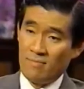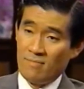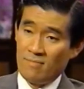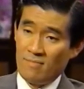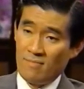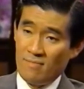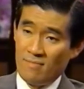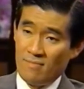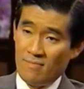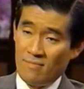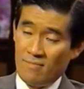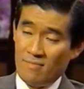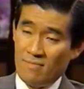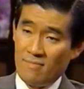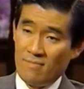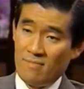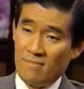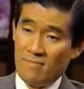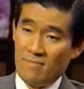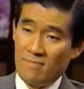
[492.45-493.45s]
We have model
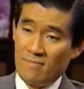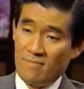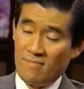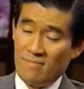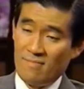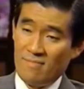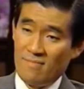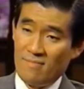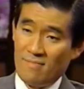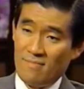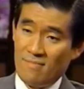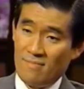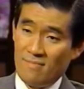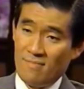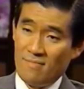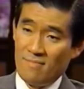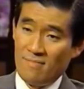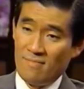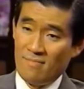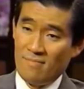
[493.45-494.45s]
portfolios
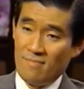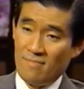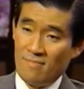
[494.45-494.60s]
from a